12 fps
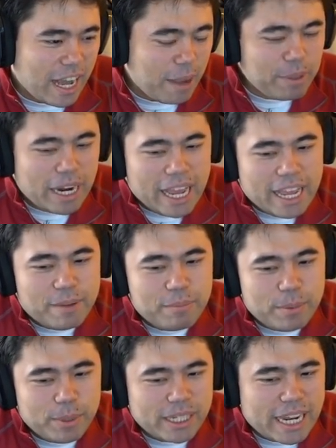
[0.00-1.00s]
I mean, I,
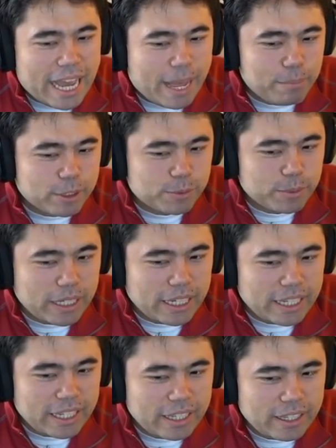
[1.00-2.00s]
maybe it happens, but
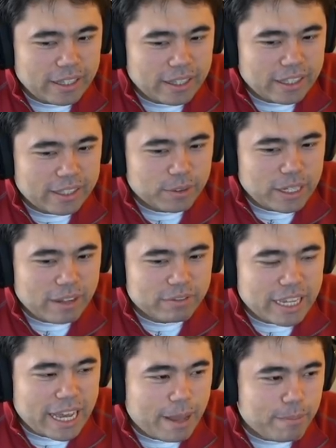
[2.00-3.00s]
I, like it would have
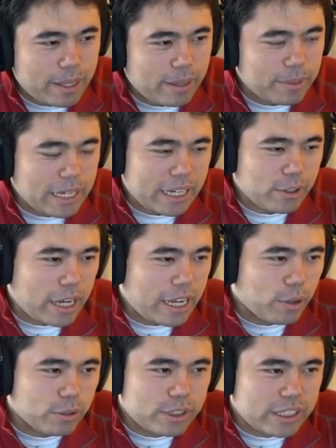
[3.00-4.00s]
to happen. I mean, I don't, I
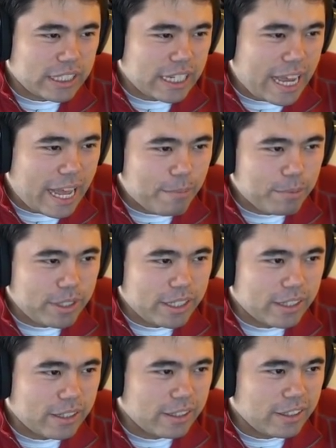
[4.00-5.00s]
don't see it
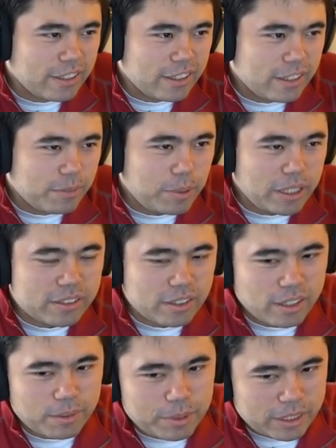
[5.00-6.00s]
happening based
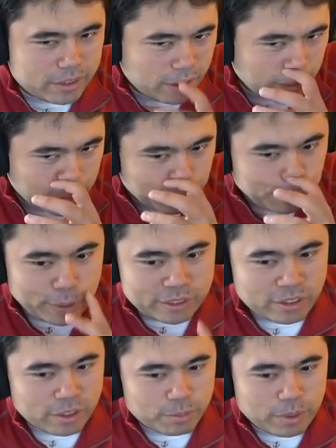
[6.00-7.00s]
on based on
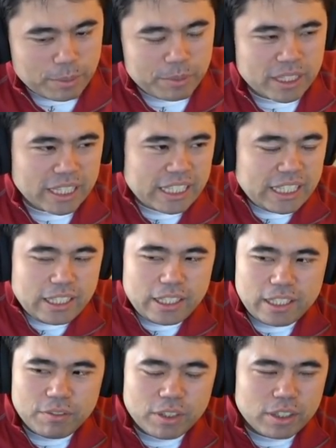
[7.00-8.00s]
based on the I mean like e-
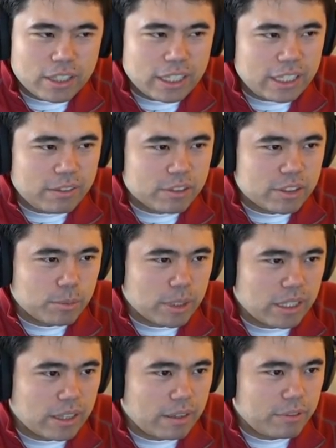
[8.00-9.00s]
even like even someone
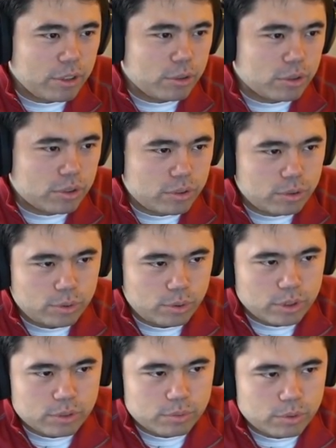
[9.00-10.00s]
like Levy who's who,
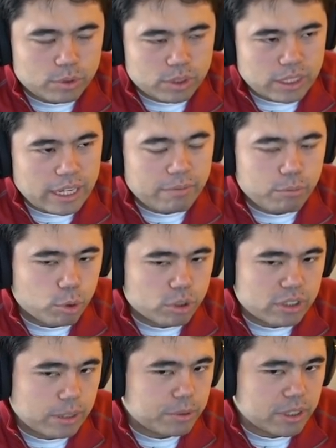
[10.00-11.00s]
who's who's going to have more
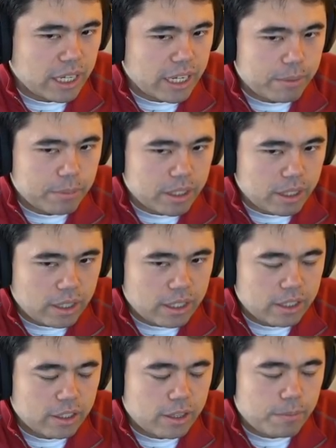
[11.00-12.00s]
subs than I am
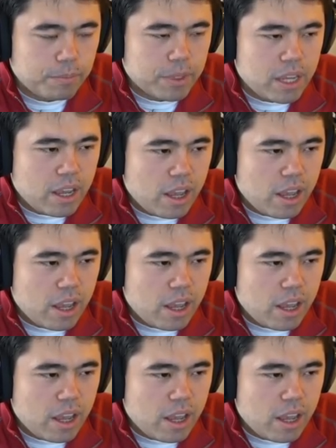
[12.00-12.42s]
on um